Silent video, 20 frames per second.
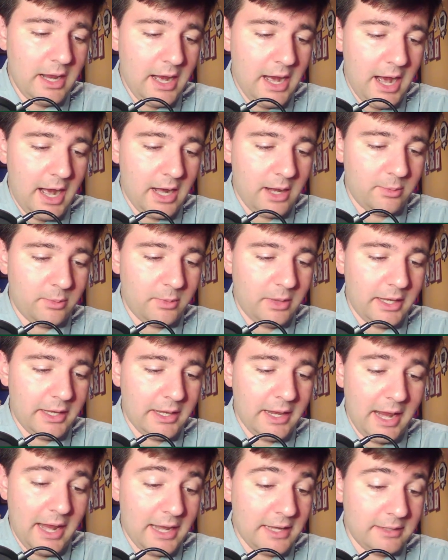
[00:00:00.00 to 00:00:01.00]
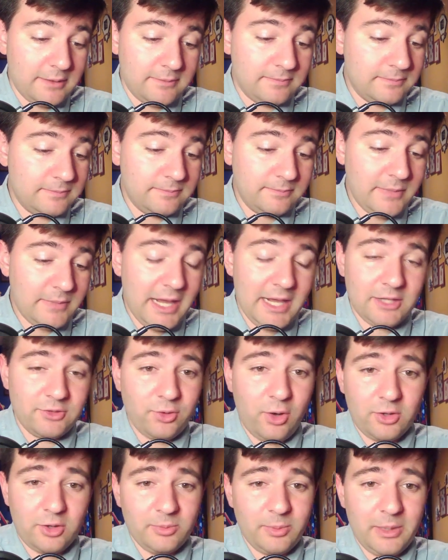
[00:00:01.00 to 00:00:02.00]
and I'm like and yeah, he
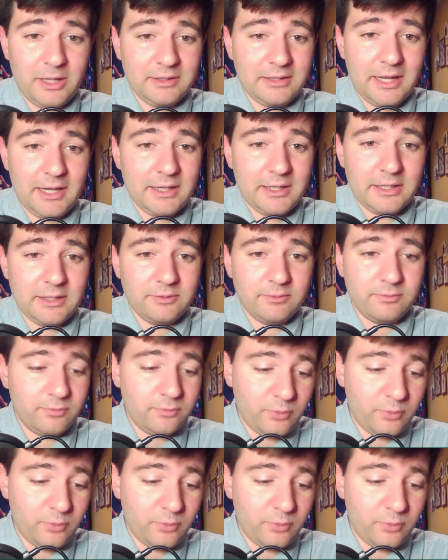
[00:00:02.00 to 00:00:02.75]
talked about that he